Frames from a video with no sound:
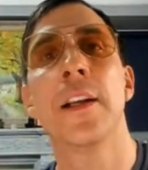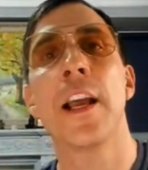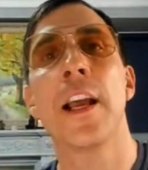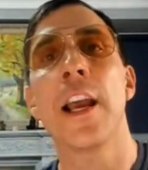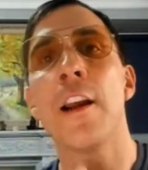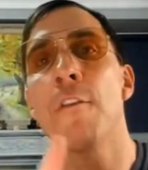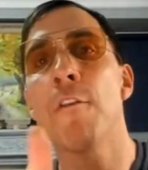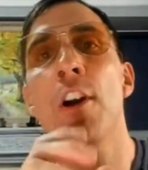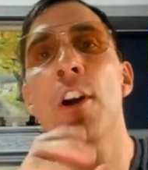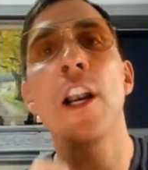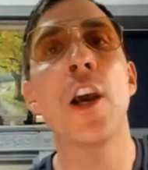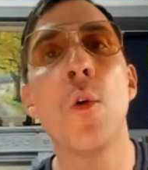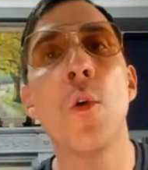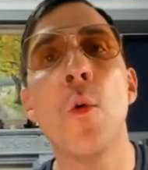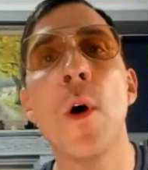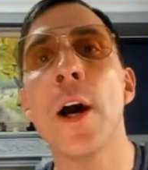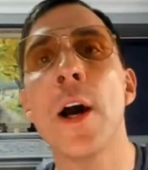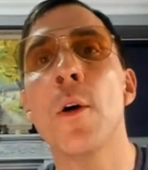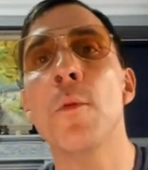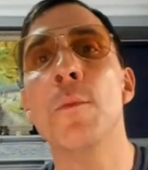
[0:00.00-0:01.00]
Every little
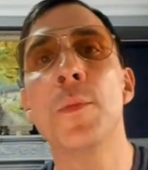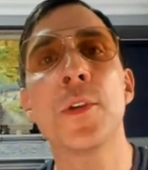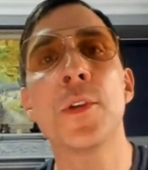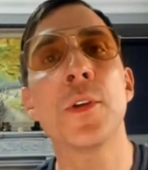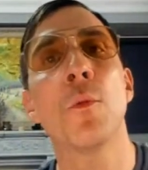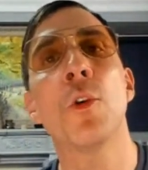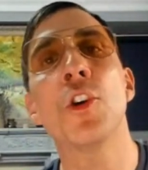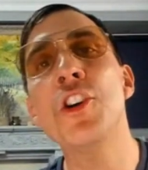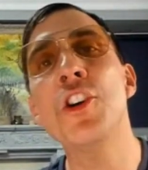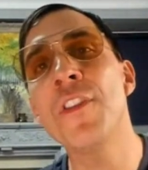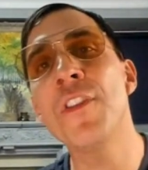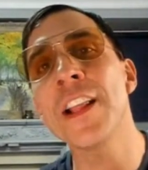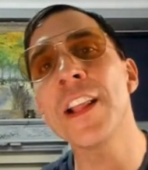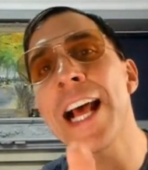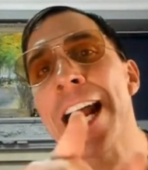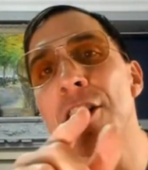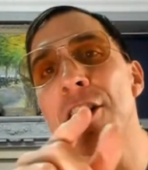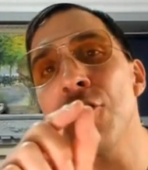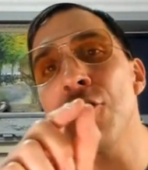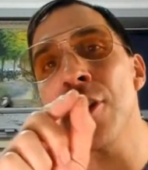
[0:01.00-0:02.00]
helps. What do you think that
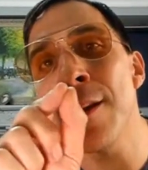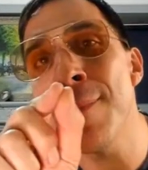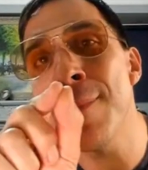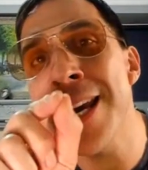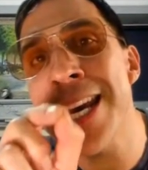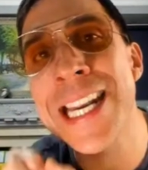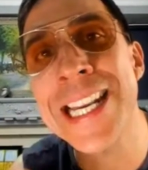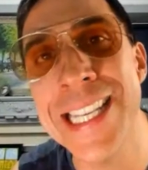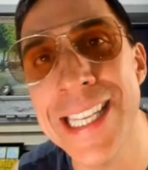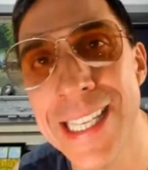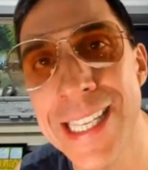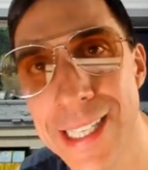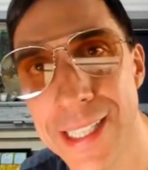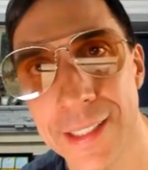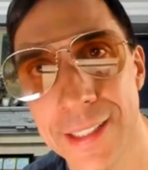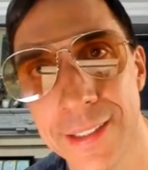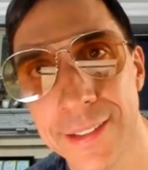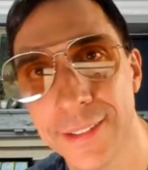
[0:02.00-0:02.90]
actually means?